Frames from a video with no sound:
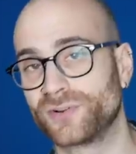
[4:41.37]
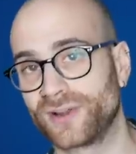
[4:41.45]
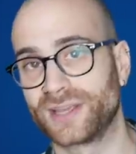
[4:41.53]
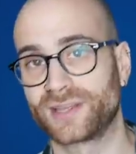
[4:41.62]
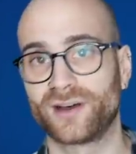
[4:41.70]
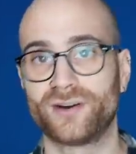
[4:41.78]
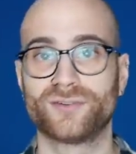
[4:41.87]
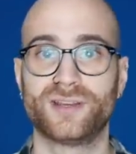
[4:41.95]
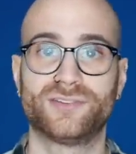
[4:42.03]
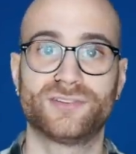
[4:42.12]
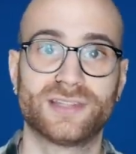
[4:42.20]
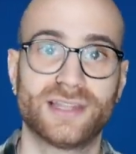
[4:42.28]
a great goal
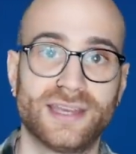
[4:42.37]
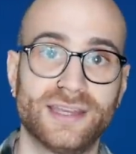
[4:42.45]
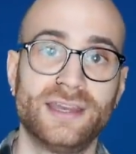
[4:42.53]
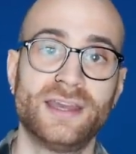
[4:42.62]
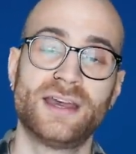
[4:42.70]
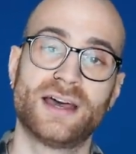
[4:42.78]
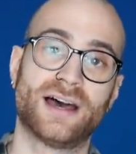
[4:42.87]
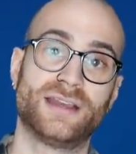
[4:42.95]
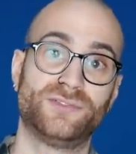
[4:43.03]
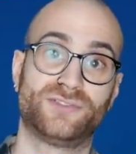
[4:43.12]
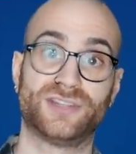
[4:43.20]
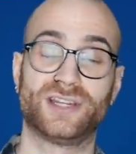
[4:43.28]
recently. Uh,
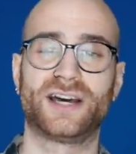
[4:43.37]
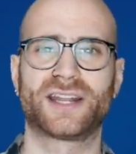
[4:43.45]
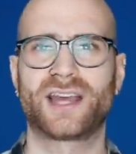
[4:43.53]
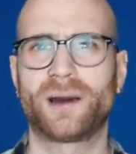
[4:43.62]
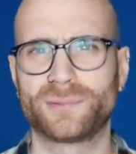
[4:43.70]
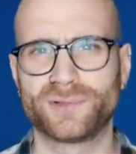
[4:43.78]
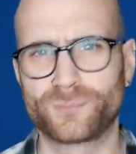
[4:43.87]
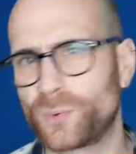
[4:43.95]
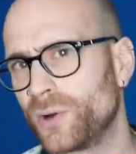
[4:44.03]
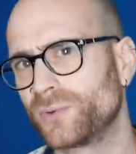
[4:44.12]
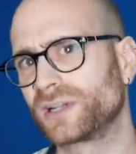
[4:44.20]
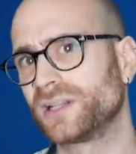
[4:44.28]
he was denied a couple of
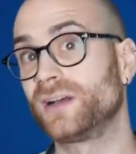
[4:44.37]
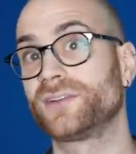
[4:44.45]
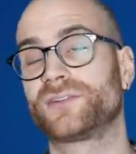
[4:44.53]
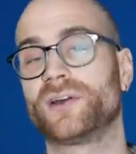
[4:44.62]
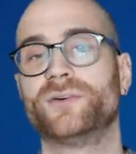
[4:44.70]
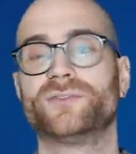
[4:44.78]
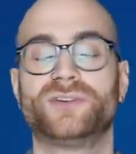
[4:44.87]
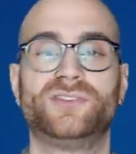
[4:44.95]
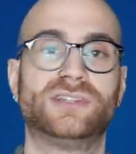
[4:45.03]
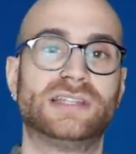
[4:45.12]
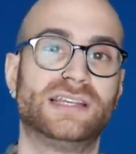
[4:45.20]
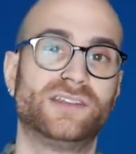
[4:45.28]
world-class goals
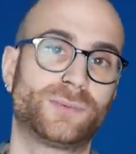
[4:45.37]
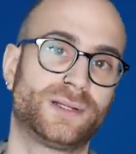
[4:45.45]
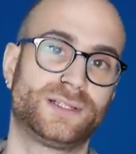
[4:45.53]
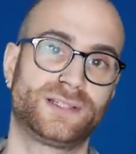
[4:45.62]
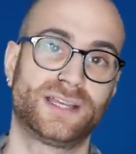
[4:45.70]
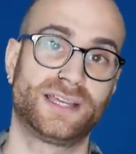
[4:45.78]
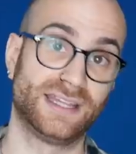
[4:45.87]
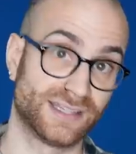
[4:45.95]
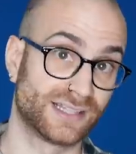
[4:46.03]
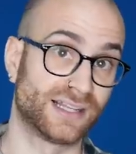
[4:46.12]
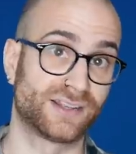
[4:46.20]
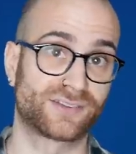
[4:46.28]
recently as well in
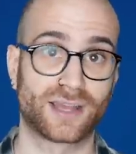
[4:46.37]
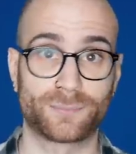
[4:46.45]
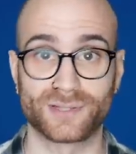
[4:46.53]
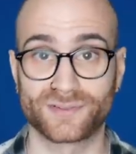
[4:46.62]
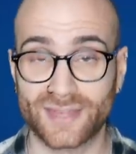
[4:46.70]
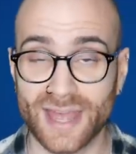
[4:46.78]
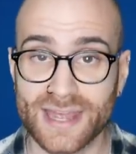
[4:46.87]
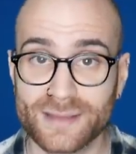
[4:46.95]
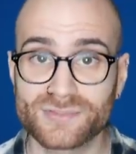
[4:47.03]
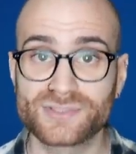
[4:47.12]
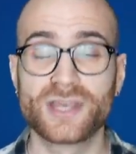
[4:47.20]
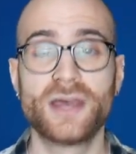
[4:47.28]
the last couple of
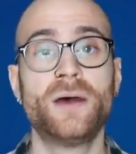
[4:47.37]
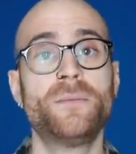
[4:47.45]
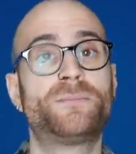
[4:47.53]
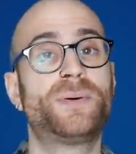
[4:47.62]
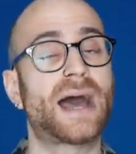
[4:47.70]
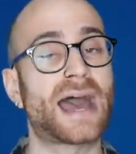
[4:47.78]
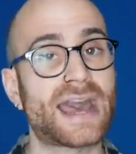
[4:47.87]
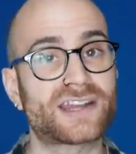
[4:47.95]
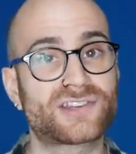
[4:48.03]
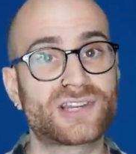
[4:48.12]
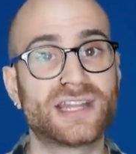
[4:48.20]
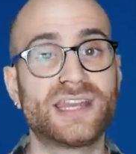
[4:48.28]
games, but
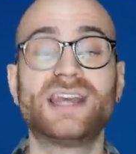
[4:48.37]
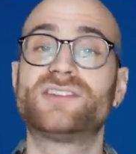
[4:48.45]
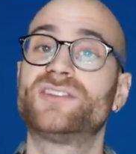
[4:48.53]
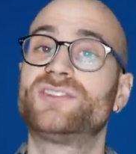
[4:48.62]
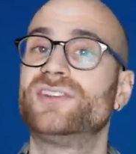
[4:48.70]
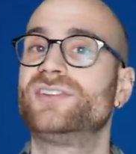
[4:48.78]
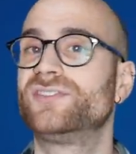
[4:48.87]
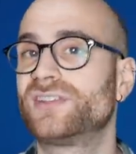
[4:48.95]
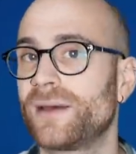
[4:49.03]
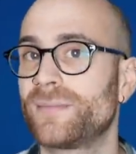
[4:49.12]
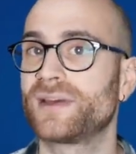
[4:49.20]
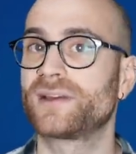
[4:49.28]
actually, it's a
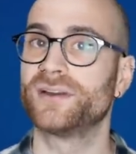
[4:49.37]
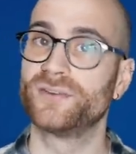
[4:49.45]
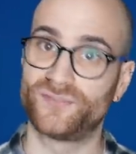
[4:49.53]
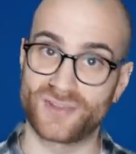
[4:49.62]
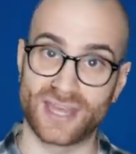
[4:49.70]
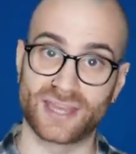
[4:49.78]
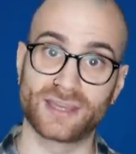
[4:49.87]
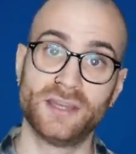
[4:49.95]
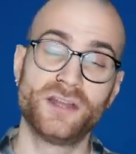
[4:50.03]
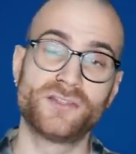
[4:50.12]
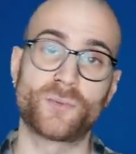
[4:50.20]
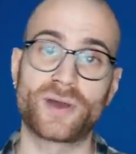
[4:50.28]
systemic thing.
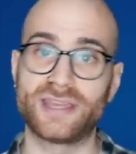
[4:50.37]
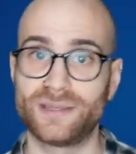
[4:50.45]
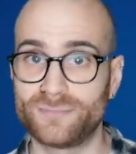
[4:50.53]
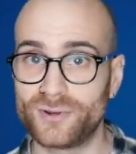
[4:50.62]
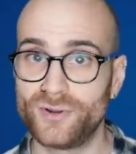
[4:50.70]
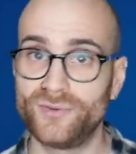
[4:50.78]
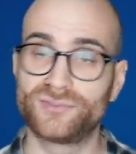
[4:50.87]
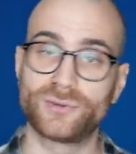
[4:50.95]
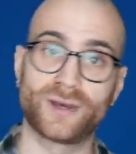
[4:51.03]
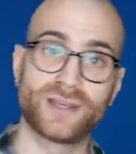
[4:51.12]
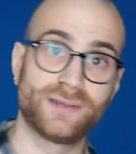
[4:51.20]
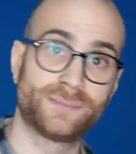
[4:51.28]
The way he moves, the
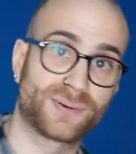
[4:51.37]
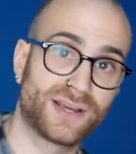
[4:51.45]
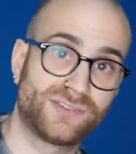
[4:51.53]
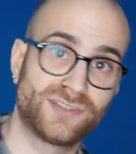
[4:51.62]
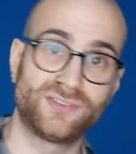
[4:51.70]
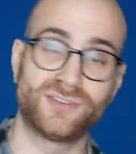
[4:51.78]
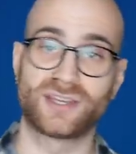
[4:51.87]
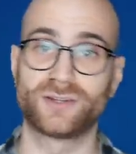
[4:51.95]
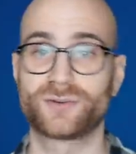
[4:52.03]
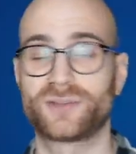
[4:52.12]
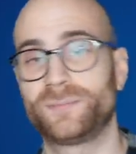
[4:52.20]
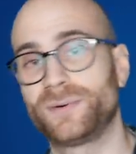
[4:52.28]
way he presses, he can
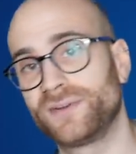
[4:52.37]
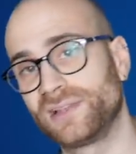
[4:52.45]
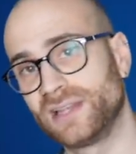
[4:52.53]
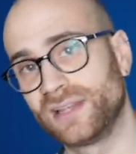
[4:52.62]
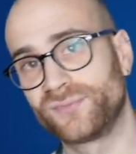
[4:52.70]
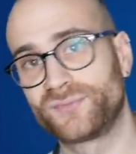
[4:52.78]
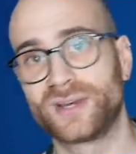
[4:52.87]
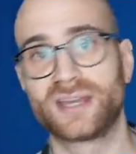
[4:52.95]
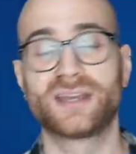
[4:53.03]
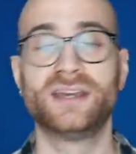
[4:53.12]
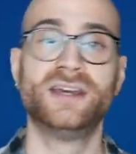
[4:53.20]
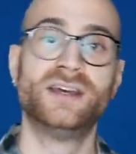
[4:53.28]
occupy the left
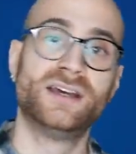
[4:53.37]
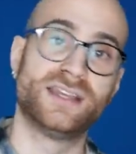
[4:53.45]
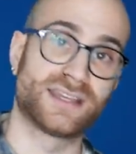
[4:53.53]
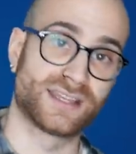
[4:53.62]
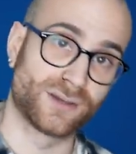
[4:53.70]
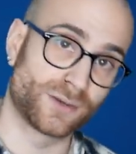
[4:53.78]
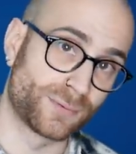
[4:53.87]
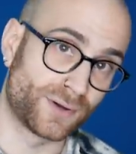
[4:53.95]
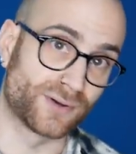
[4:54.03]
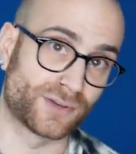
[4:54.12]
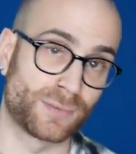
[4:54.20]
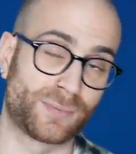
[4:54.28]
wing, he can
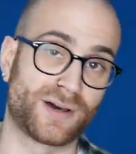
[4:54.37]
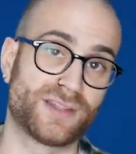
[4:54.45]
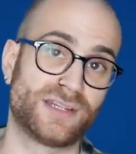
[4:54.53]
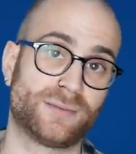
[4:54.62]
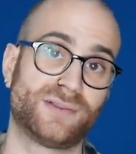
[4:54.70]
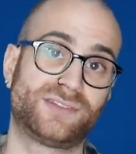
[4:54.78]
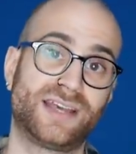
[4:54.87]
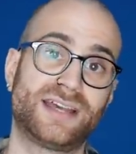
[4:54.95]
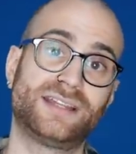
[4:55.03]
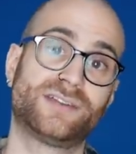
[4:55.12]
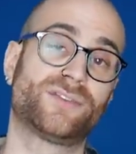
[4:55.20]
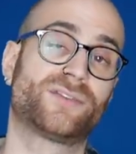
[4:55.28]
occupy the number
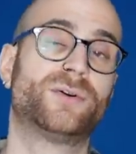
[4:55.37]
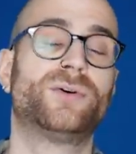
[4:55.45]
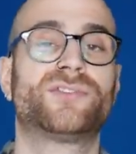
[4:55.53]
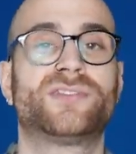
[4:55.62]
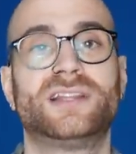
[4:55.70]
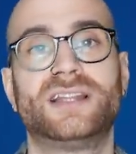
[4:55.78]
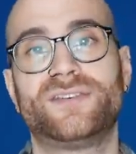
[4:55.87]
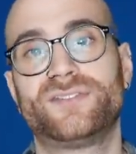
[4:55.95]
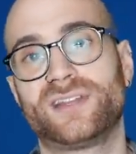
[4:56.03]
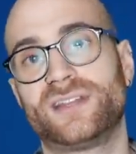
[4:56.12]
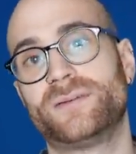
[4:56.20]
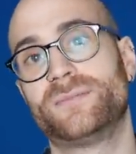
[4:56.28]
ten, and of course the left
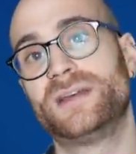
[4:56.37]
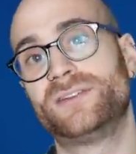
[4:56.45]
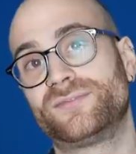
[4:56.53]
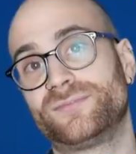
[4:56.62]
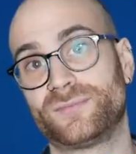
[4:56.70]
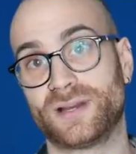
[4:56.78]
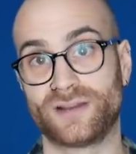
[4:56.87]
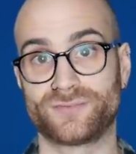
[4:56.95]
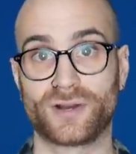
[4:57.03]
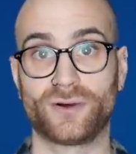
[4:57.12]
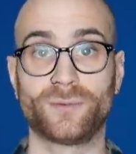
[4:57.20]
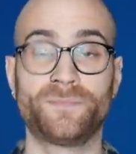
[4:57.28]
centre mid uh,
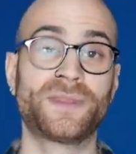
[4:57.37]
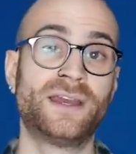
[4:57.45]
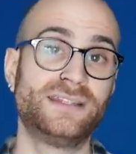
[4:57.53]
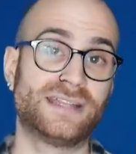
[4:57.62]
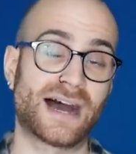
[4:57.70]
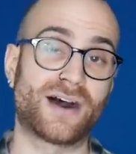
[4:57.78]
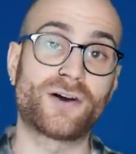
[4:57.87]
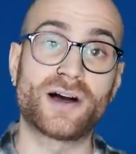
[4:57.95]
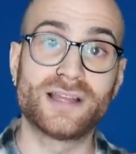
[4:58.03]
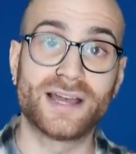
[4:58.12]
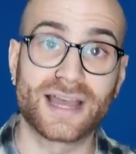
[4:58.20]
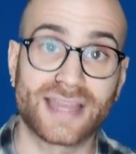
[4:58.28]
role. Now,
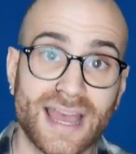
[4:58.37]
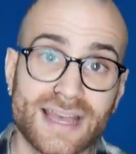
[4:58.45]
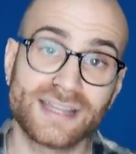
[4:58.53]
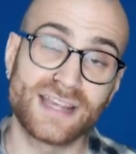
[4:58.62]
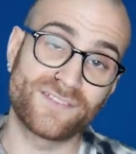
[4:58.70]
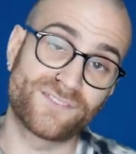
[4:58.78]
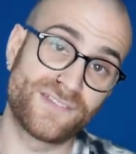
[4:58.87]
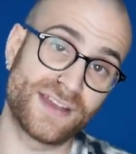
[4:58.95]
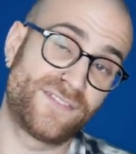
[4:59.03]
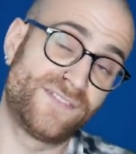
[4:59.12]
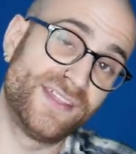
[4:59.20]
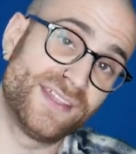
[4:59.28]
again, if,
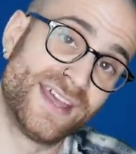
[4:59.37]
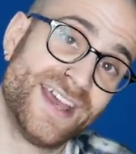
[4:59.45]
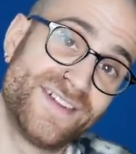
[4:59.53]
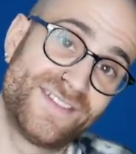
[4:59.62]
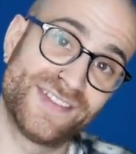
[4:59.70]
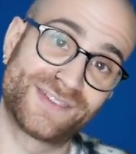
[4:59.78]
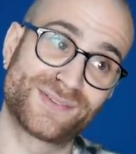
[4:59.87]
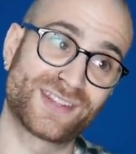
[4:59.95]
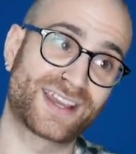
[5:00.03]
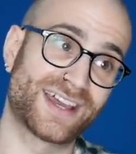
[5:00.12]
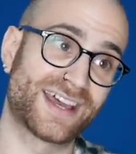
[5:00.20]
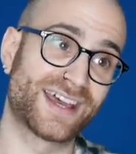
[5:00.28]
if, if this was
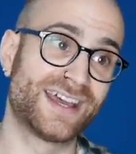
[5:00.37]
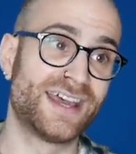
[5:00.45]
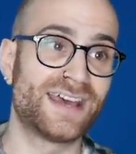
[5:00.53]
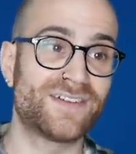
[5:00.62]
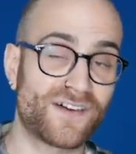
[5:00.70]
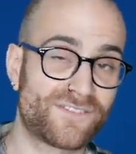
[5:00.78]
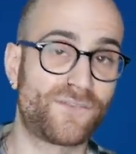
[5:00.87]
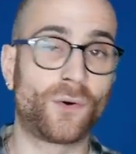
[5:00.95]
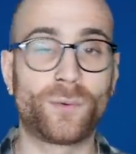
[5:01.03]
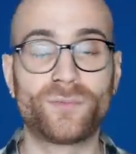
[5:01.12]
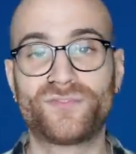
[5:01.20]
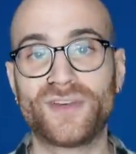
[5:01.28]
like a, a
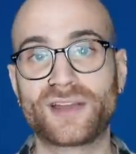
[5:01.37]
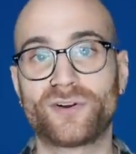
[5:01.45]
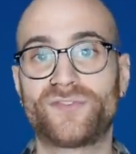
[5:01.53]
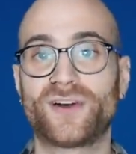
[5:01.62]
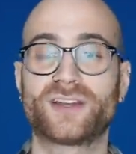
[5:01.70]
form thing, or if I